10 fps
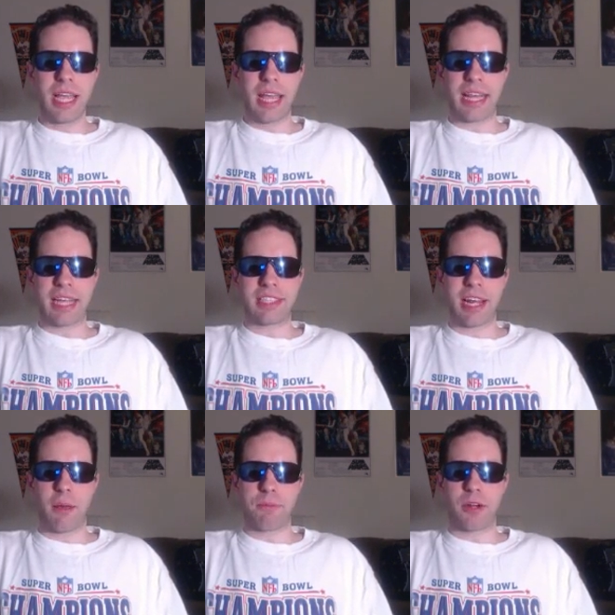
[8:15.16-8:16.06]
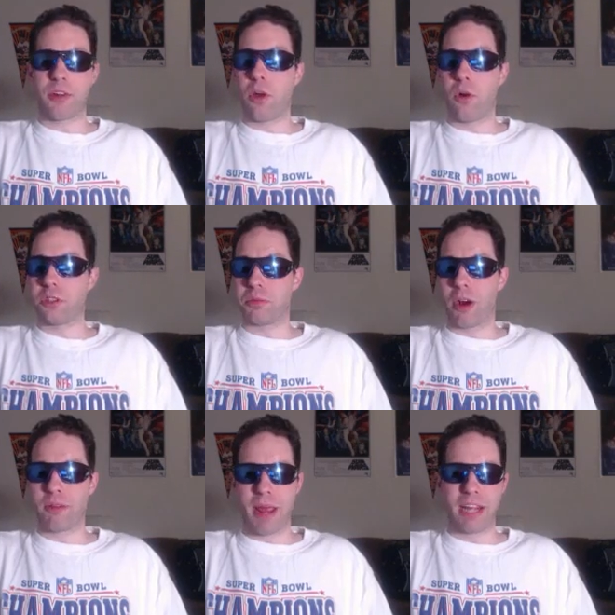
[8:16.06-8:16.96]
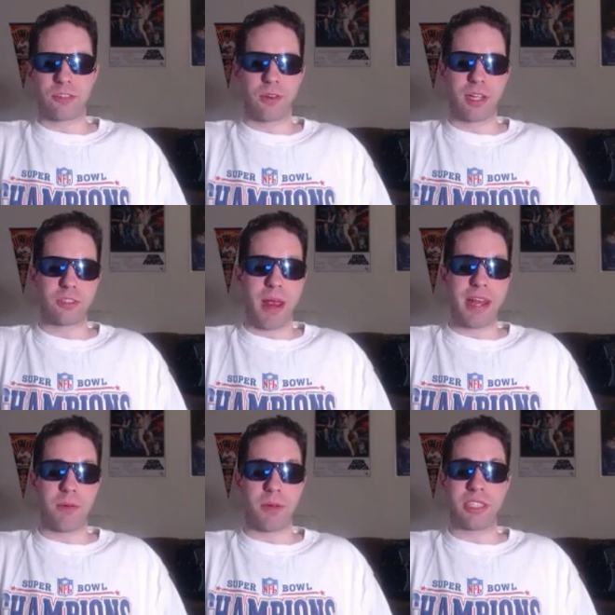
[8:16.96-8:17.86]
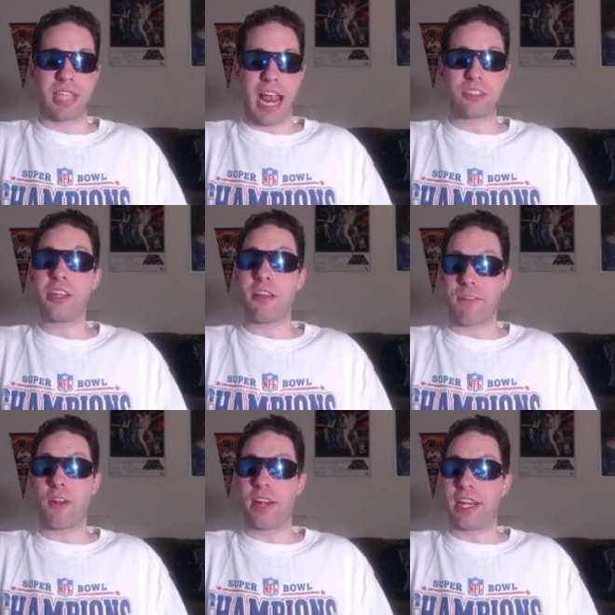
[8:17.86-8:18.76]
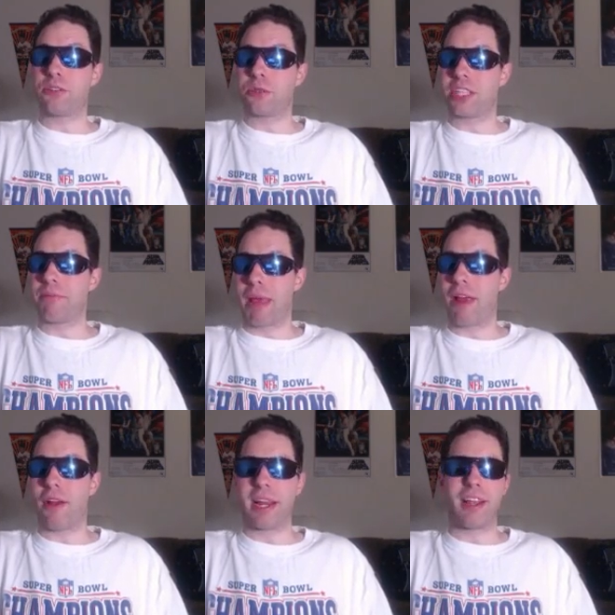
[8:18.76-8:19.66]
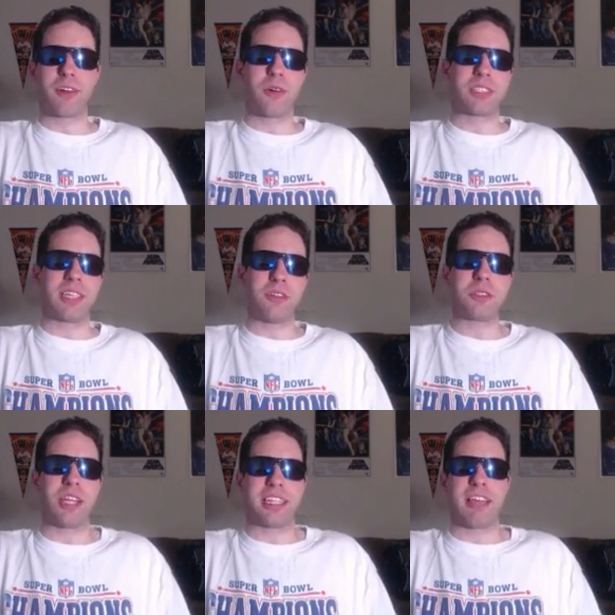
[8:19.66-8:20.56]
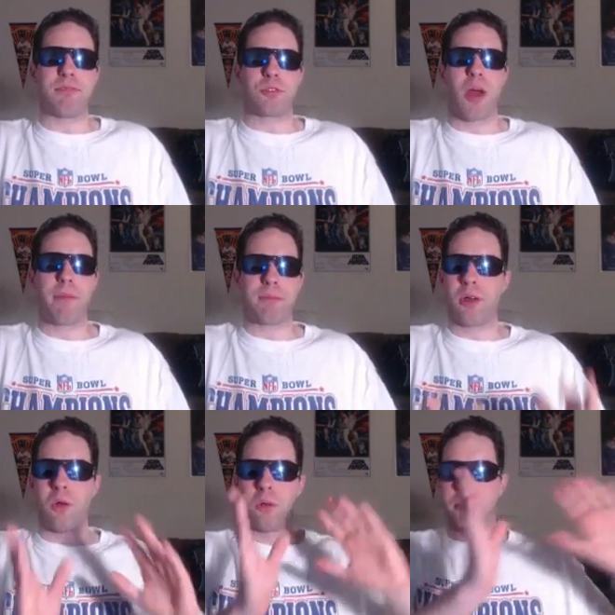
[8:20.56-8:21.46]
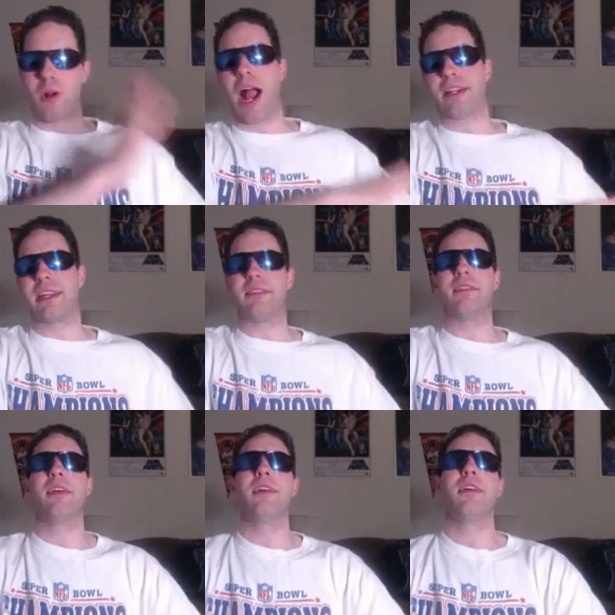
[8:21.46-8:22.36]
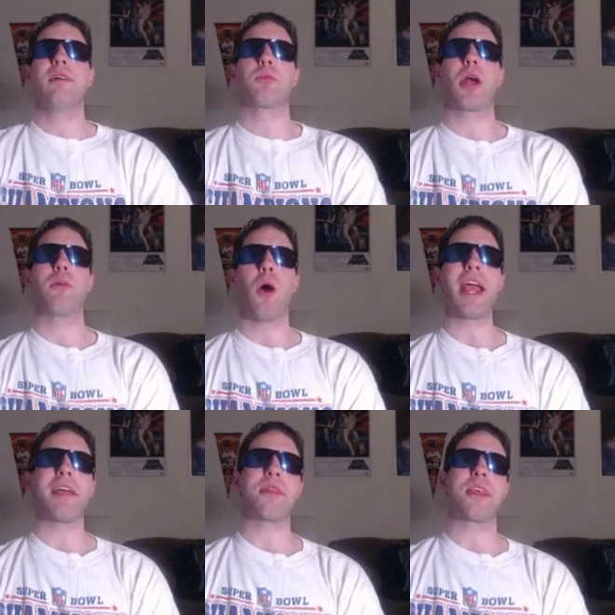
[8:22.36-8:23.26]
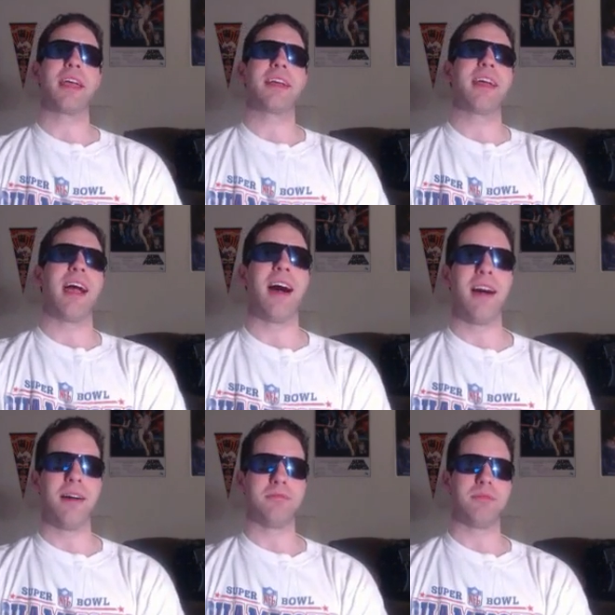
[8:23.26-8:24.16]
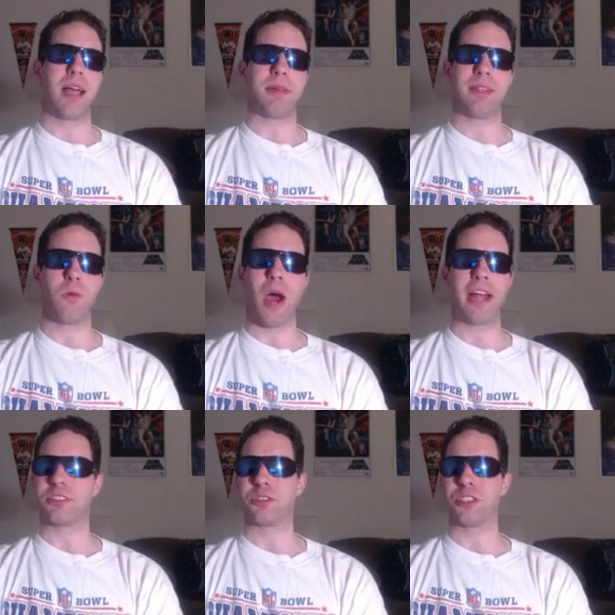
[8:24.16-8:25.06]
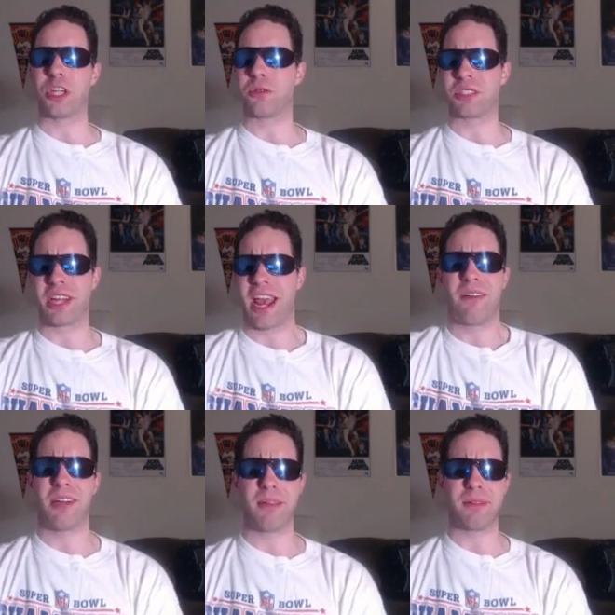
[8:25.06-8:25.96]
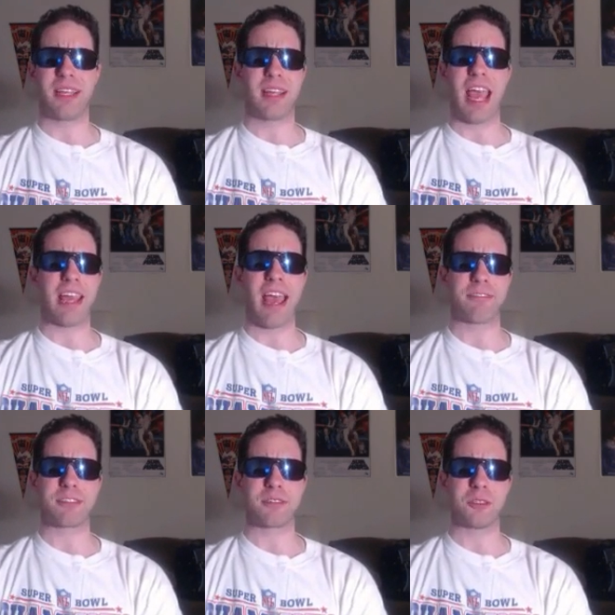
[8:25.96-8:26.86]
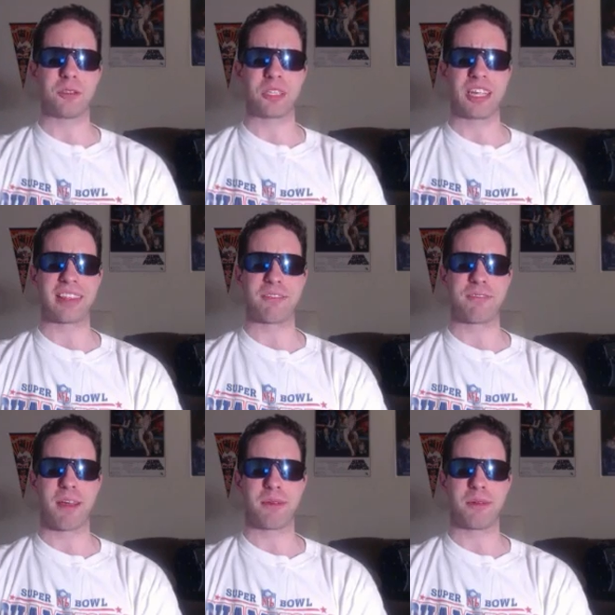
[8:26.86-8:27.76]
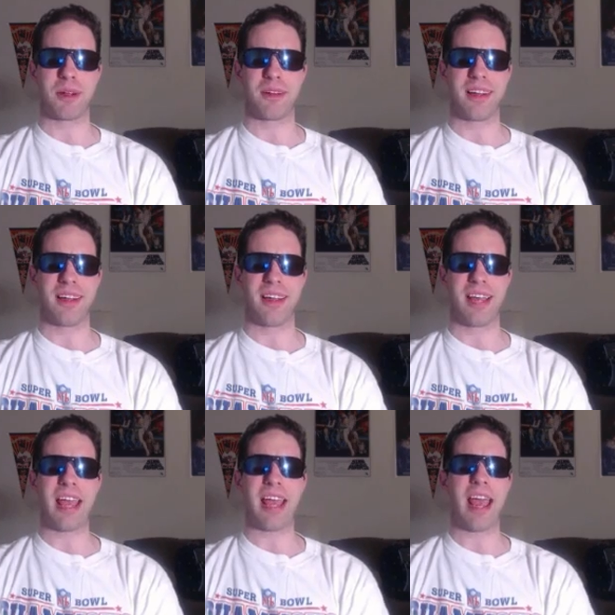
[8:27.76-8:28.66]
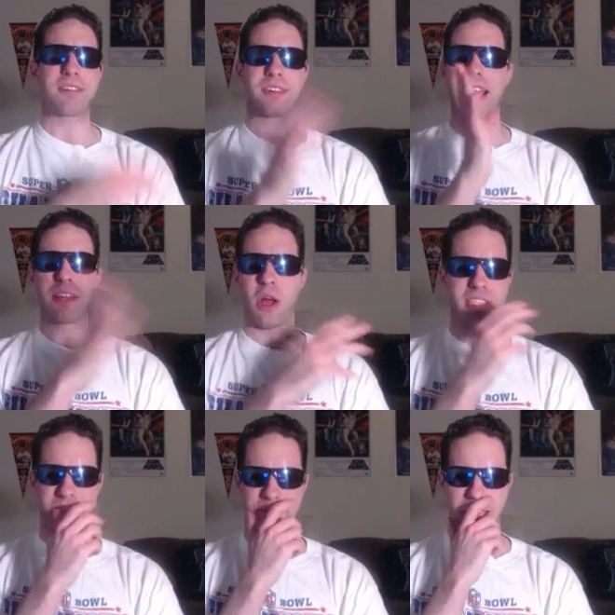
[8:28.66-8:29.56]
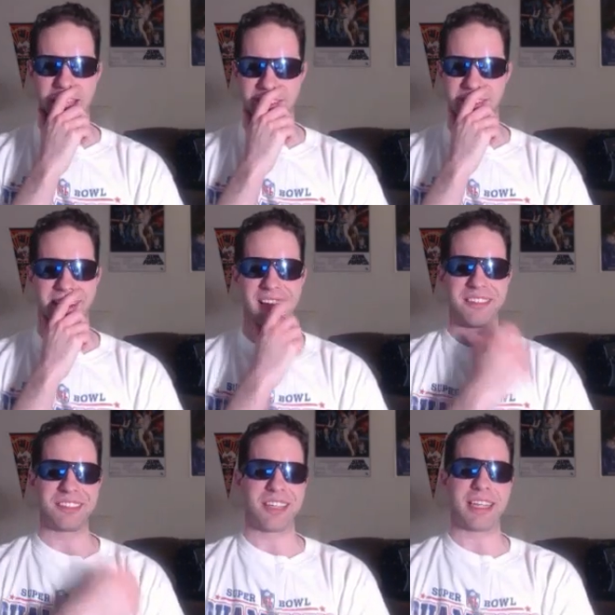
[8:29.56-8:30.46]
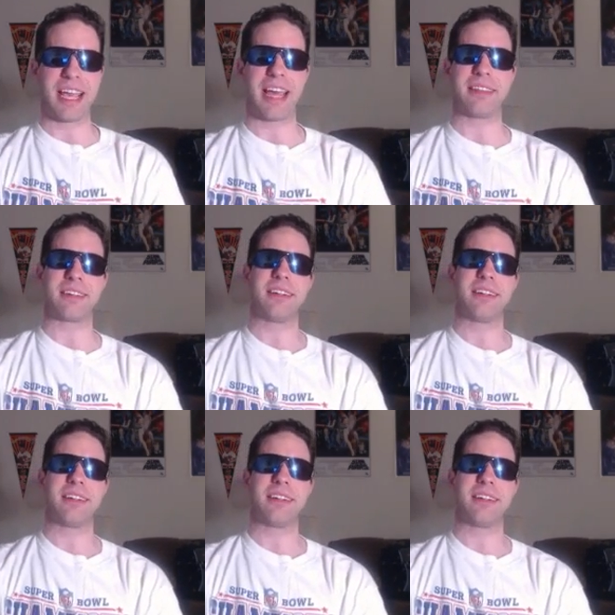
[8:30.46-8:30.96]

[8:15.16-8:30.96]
that set up their no-holds-barred match for WrestleMania, which is actually a very interesting pairing. Of course, it looks like they've dropped the whole Brock and Bray Wyatt thing. I mean, the Wyatts are jokes now. I mean, after losing at the February, after they lost at Fastlane, I was like, yeah,